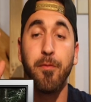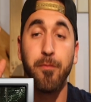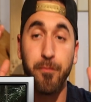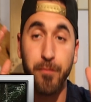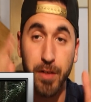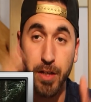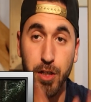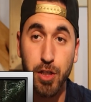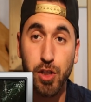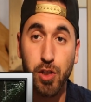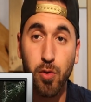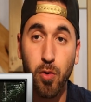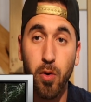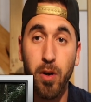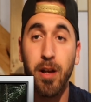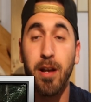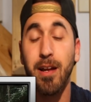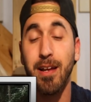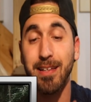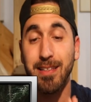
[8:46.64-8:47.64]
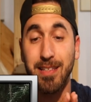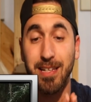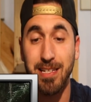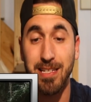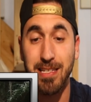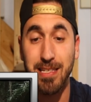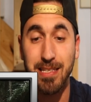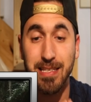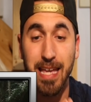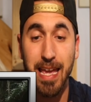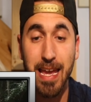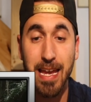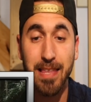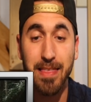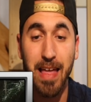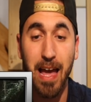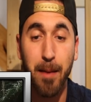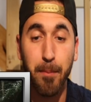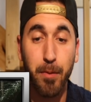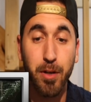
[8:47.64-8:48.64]
Venusaur doesn't take
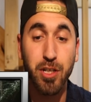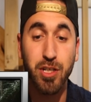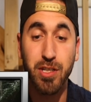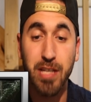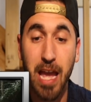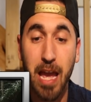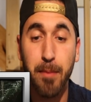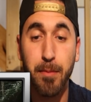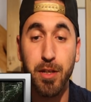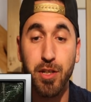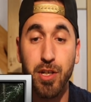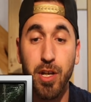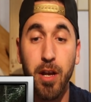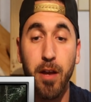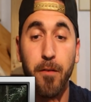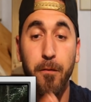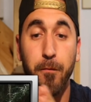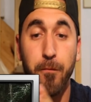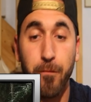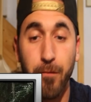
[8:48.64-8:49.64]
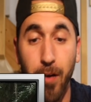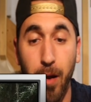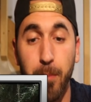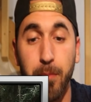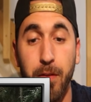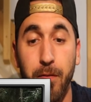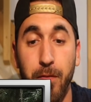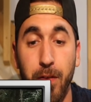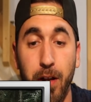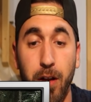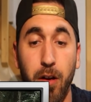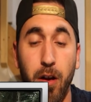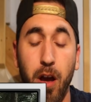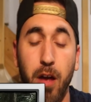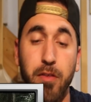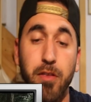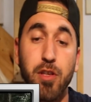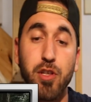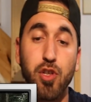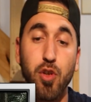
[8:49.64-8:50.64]
that much damage from the
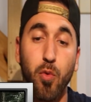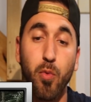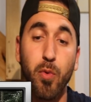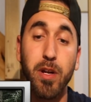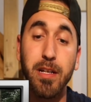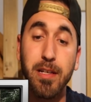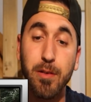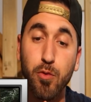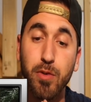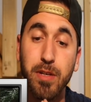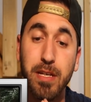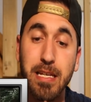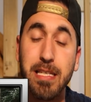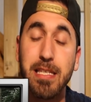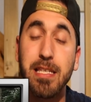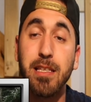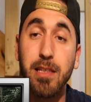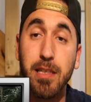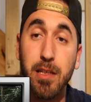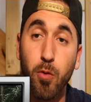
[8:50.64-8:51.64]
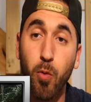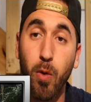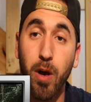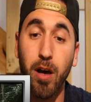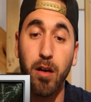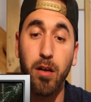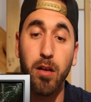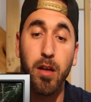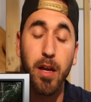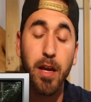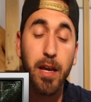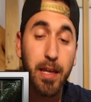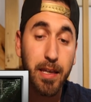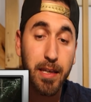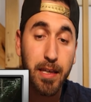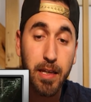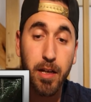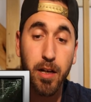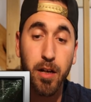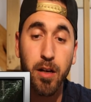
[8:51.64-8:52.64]
Vigoroth, so we're going to do decently well.
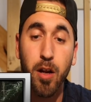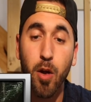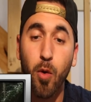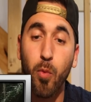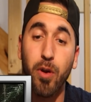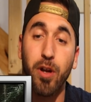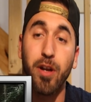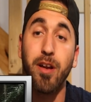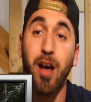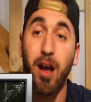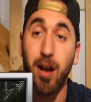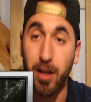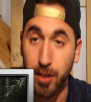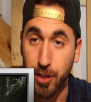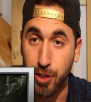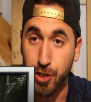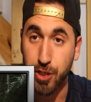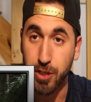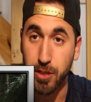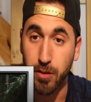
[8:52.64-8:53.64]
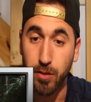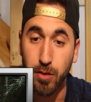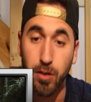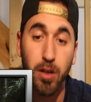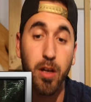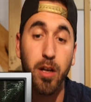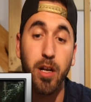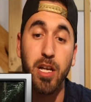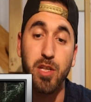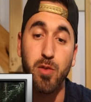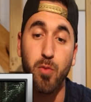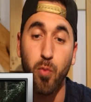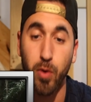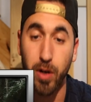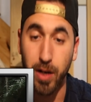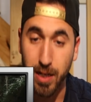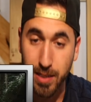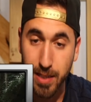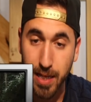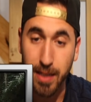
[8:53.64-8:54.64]
Here, we are not going to shield, because we're
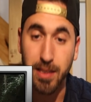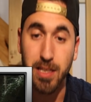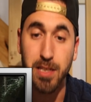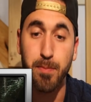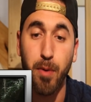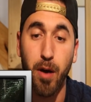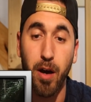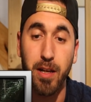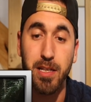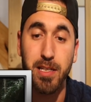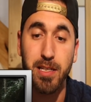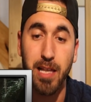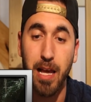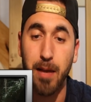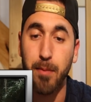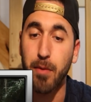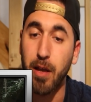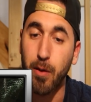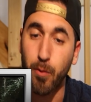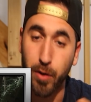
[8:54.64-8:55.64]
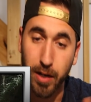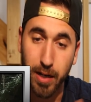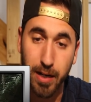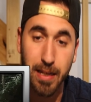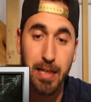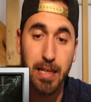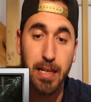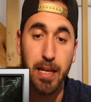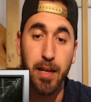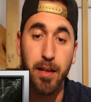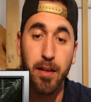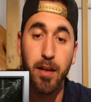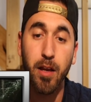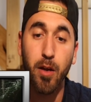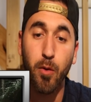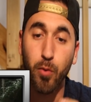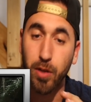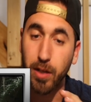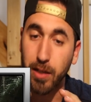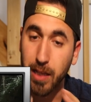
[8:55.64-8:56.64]
going to take this Body Slam, and we're going to eat it.
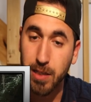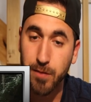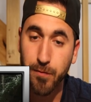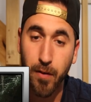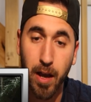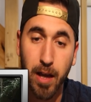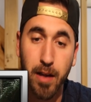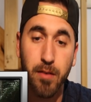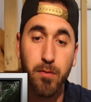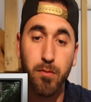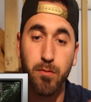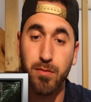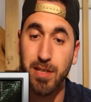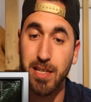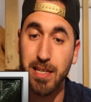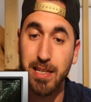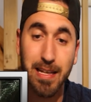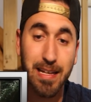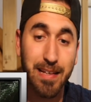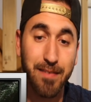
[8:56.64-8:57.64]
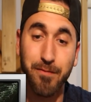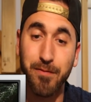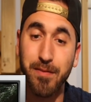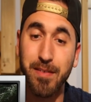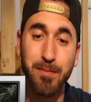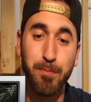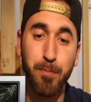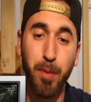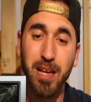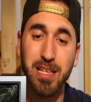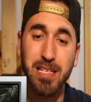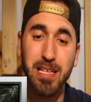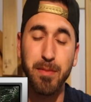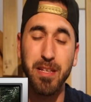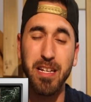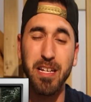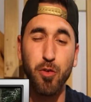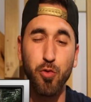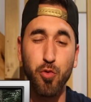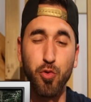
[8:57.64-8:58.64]
We're like, that's fine. See, Body Slam
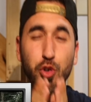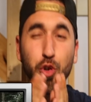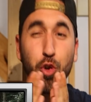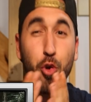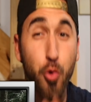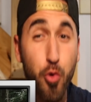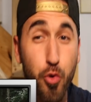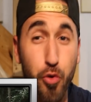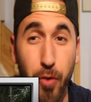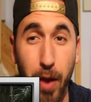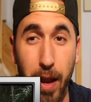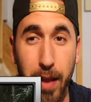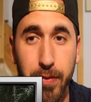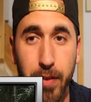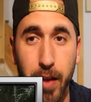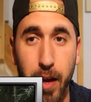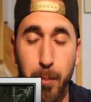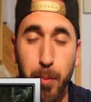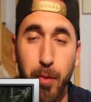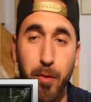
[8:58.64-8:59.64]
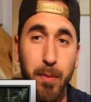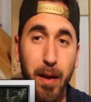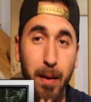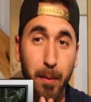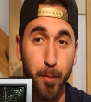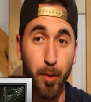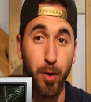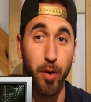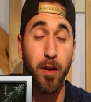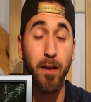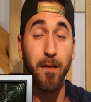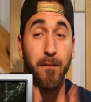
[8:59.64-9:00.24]
didn't do too great there, but remember,